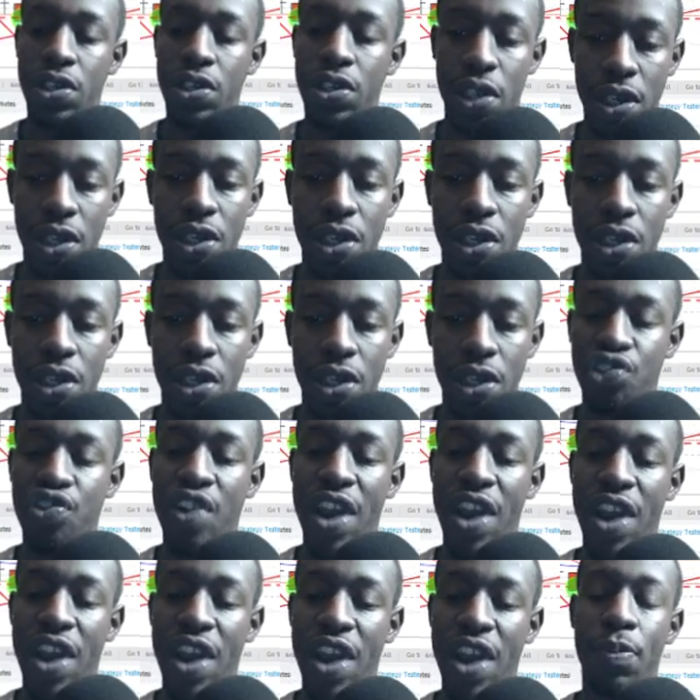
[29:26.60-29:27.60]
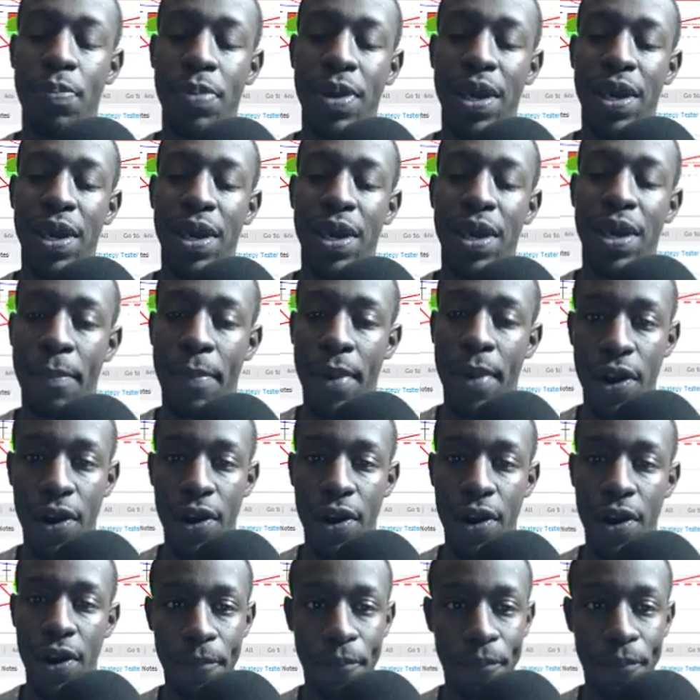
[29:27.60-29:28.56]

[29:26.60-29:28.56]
your trading would be a lot better.